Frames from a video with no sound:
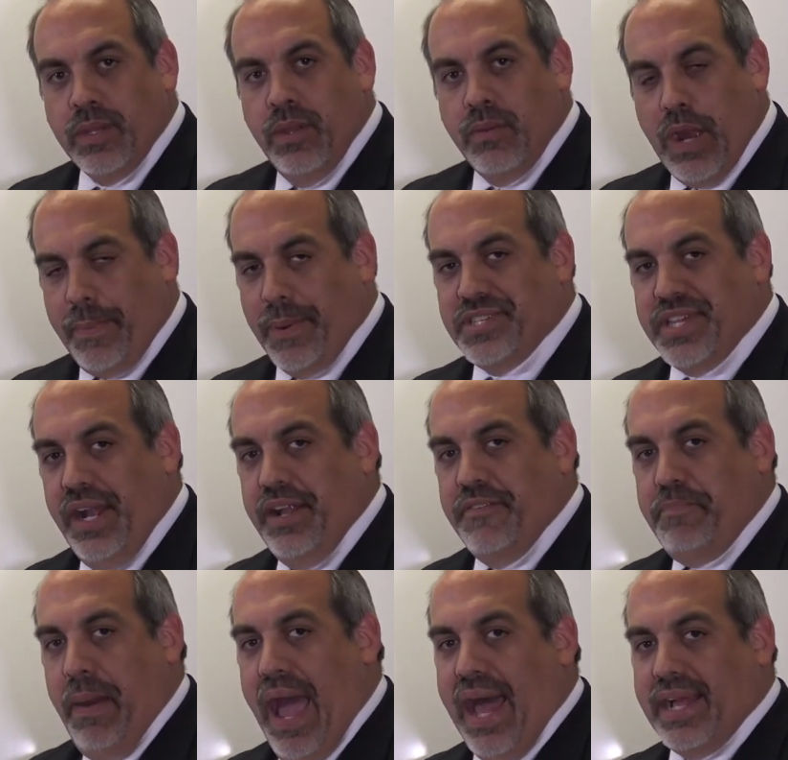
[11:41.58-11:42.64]
Representative
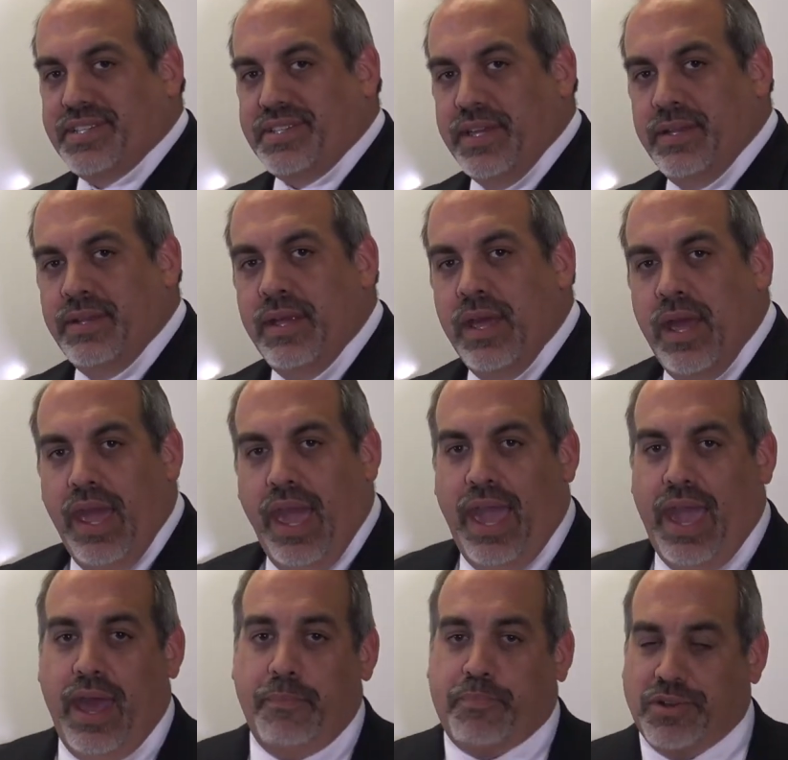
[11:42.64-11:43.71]
Paxton,
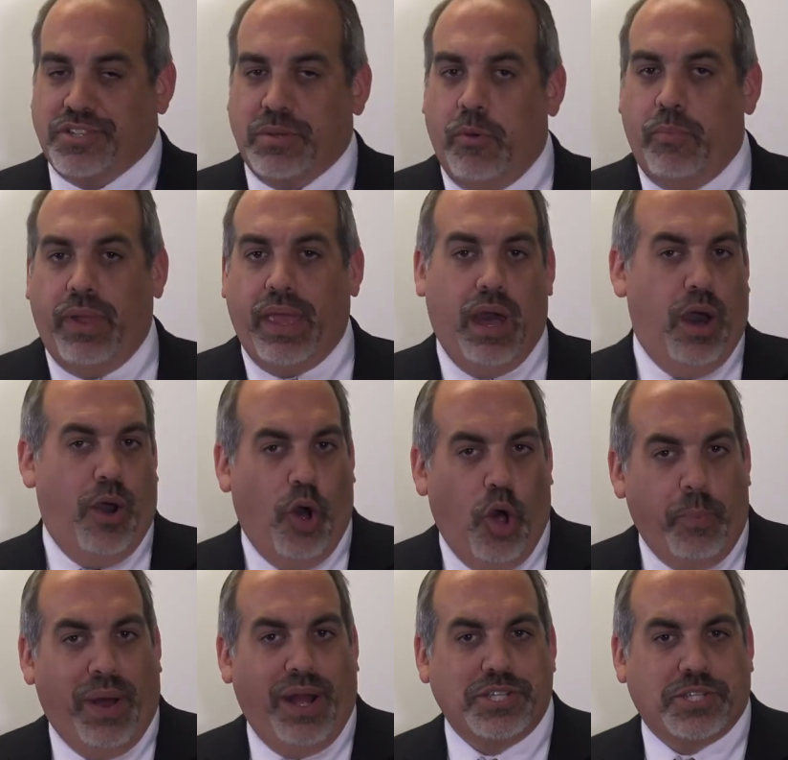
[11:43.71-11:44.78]
and presumably a whole
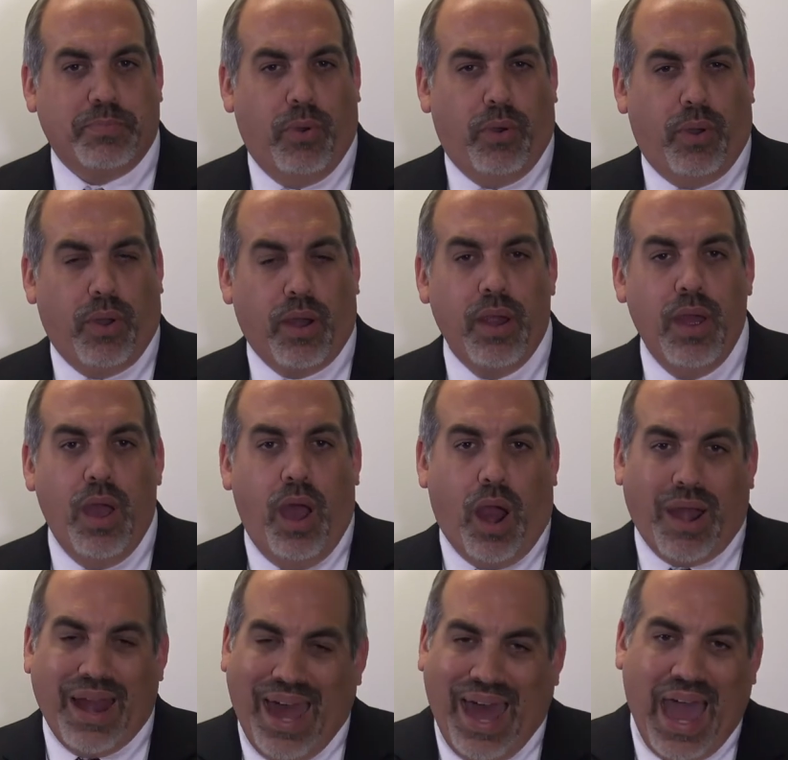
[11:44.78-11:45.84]
bunch more
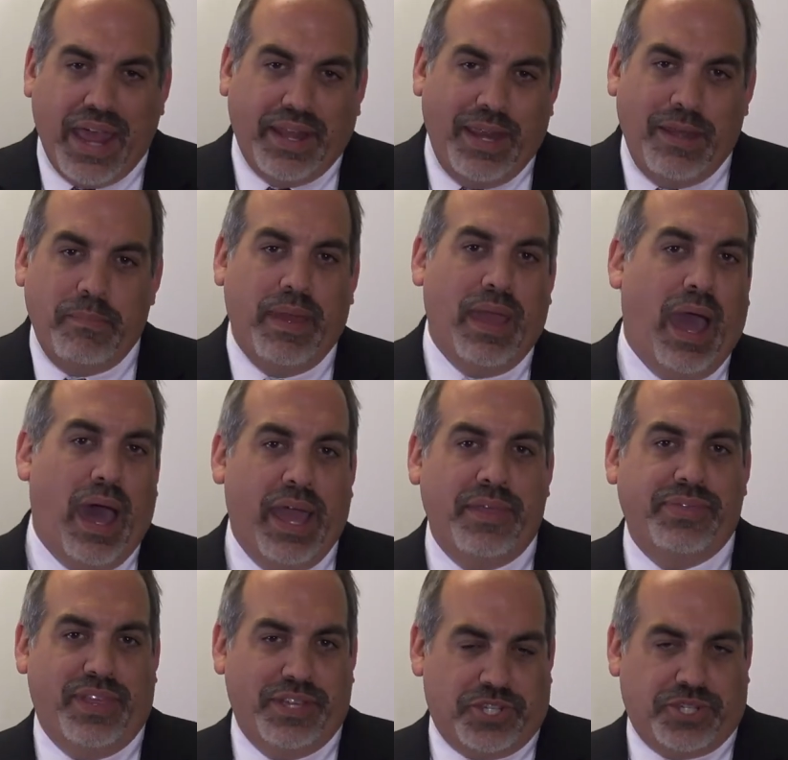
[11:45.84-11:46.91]
are hiding
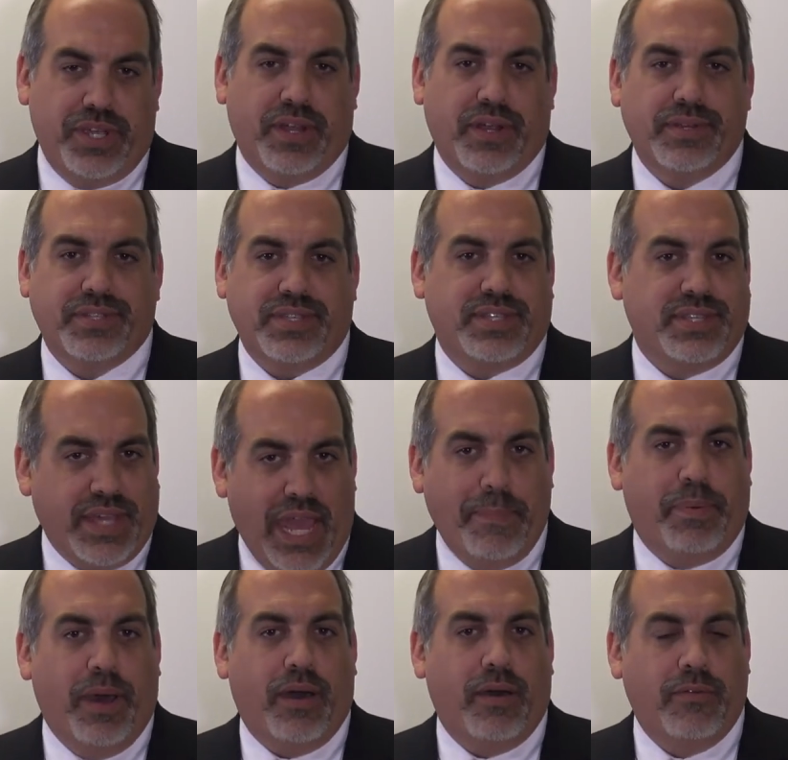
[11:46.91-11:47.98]
behind this year's
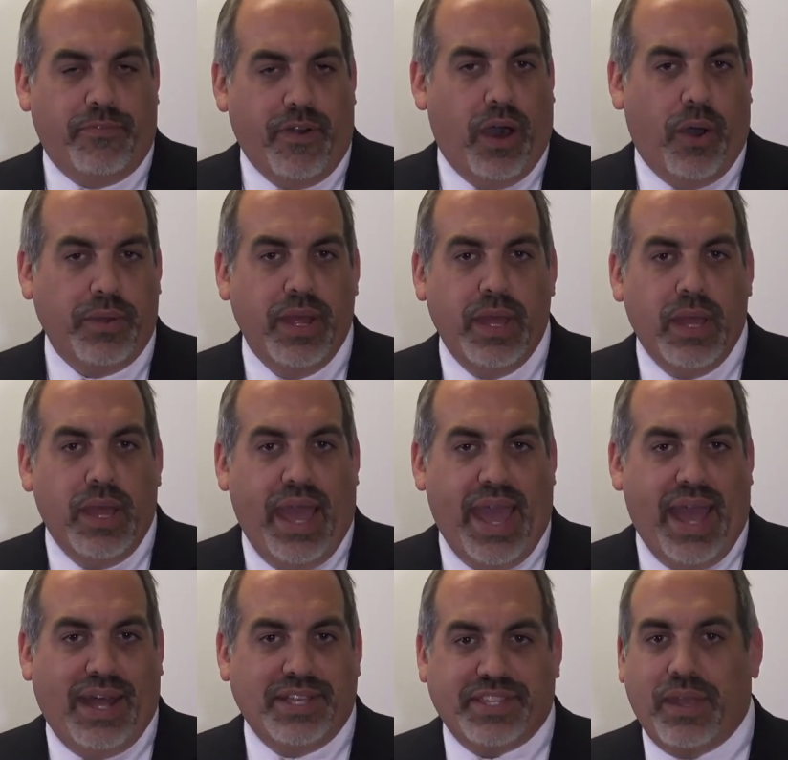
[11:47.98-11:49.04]
SAPA vote
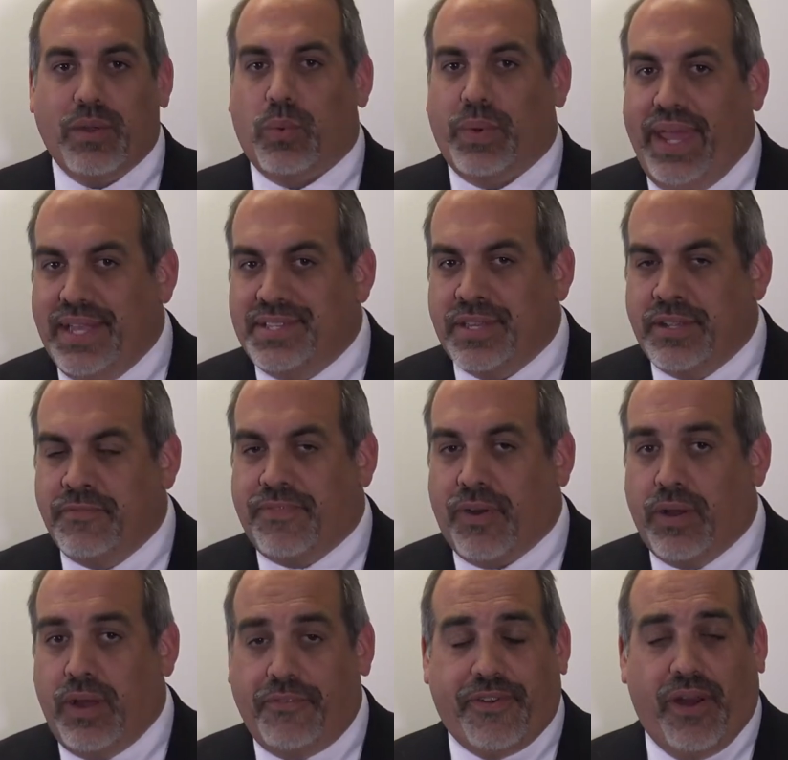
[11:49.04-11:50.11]
as a reason
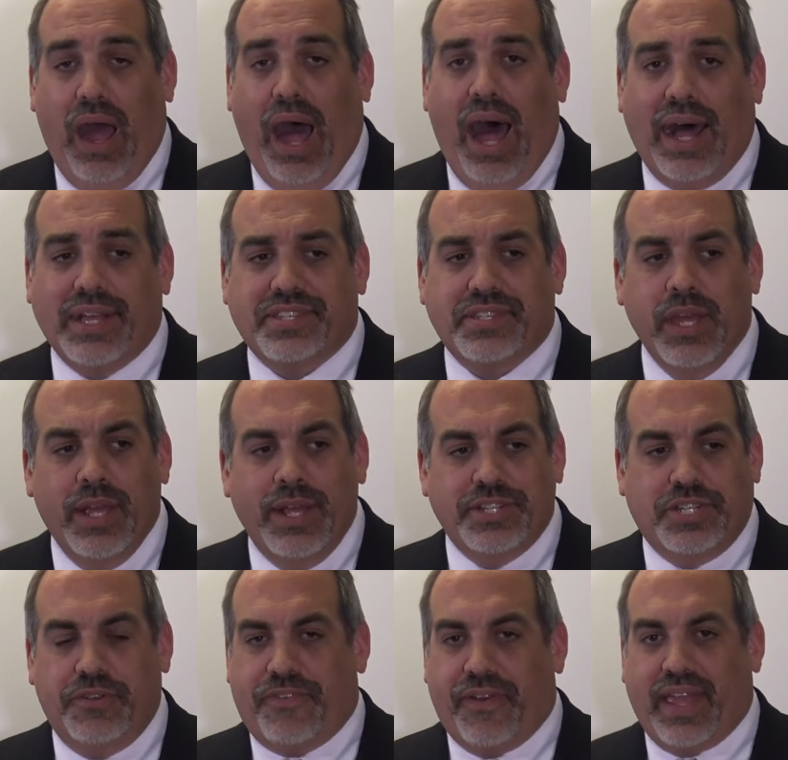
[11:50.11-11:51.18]
for us
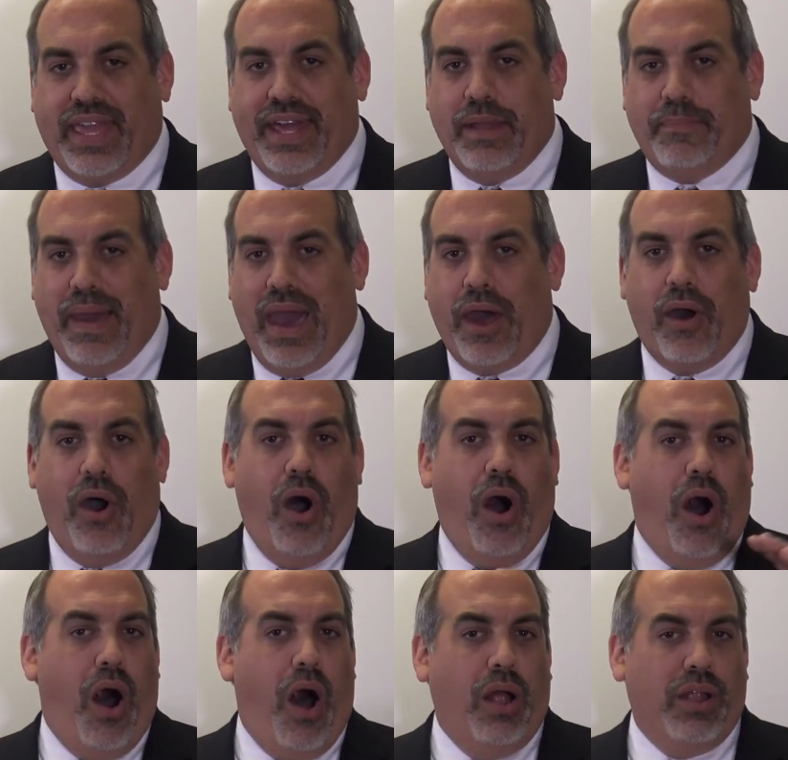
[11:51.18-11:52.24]
to forget about
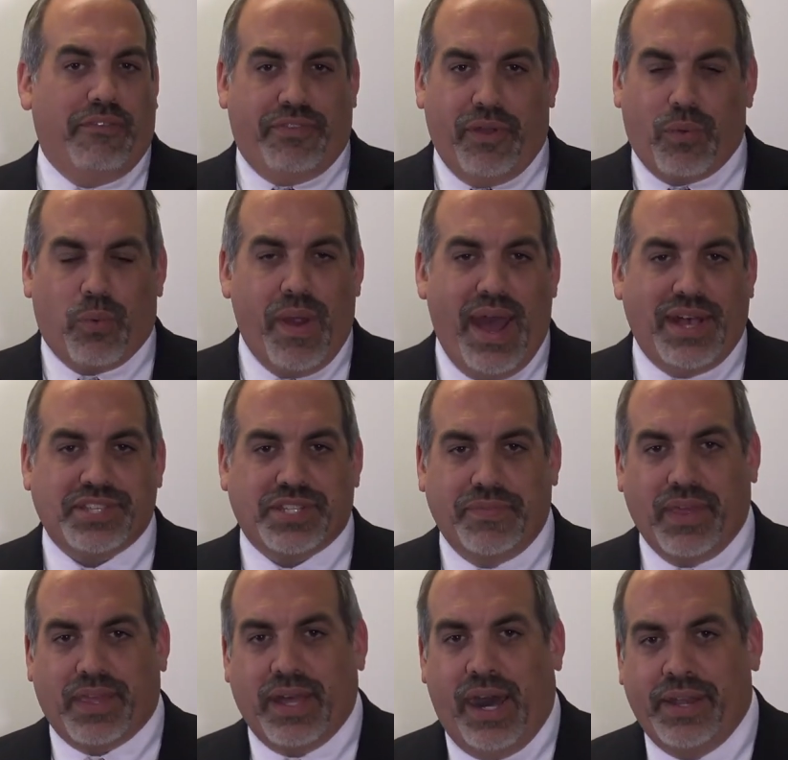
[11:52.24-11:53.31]
all of the rest of
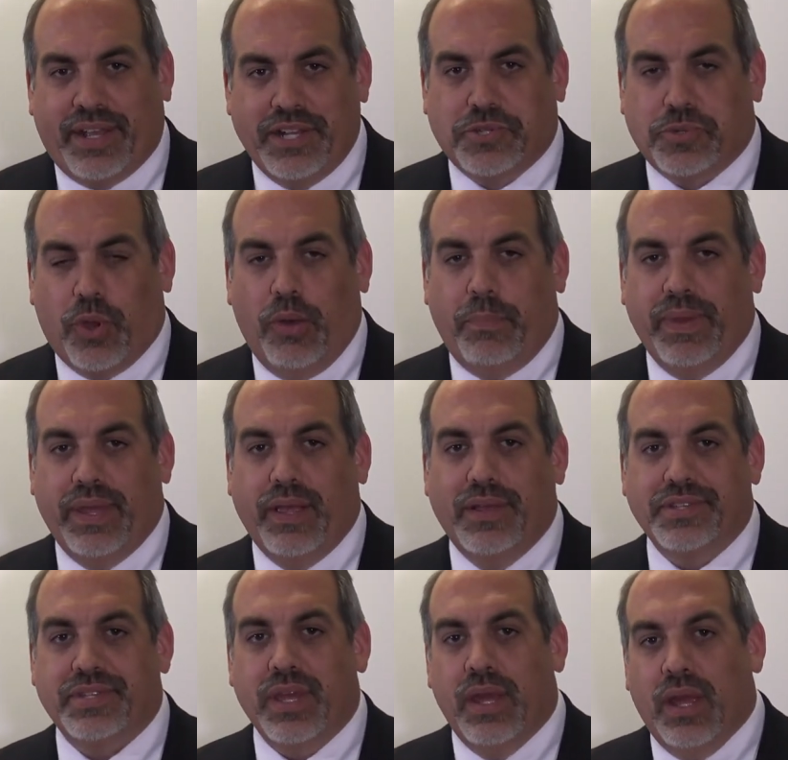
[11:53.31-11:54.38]
the gun control
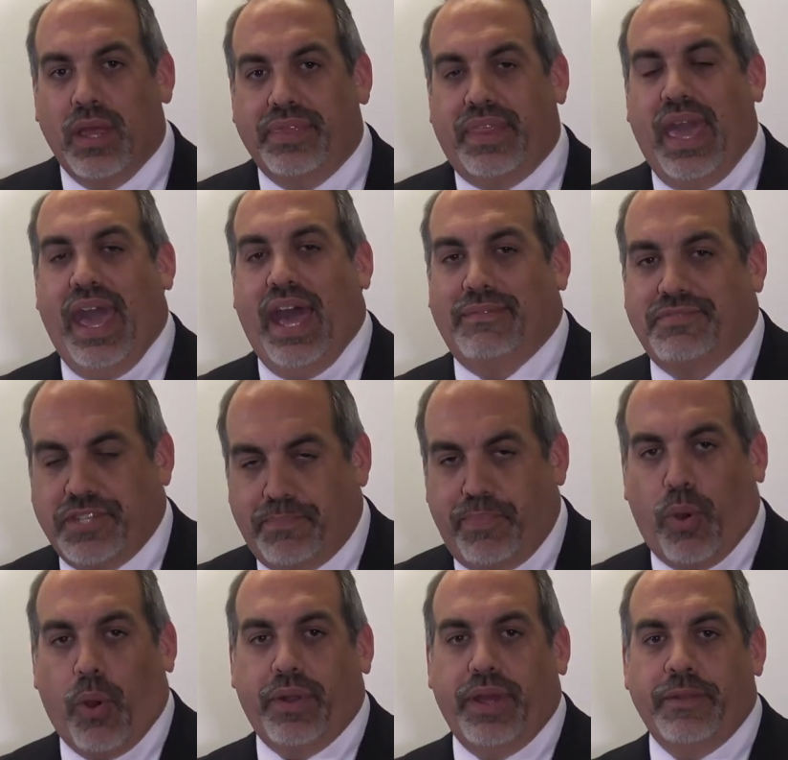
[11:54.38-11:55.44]
bills they have
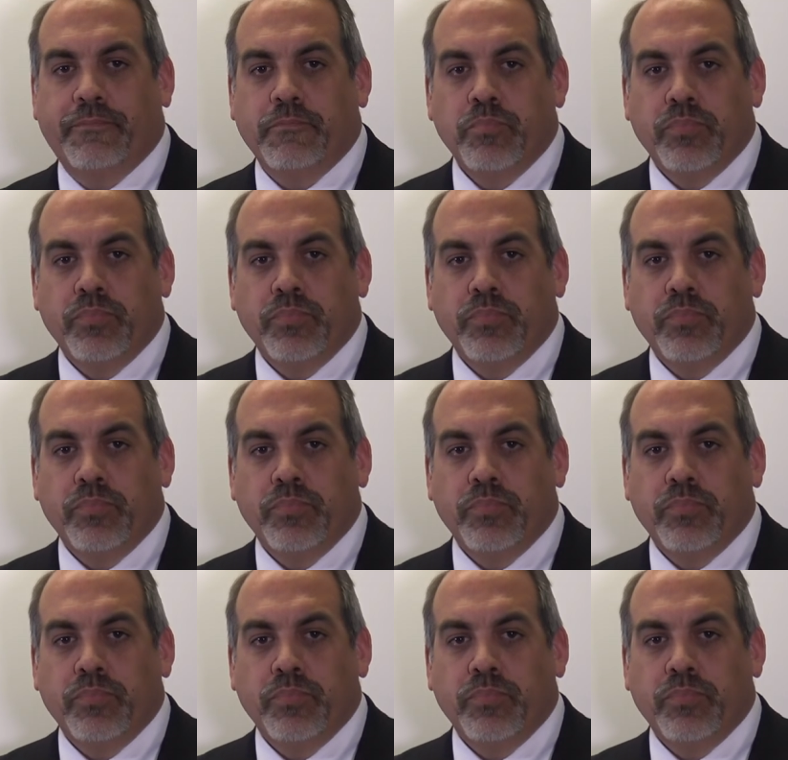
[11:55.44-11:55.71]
supported,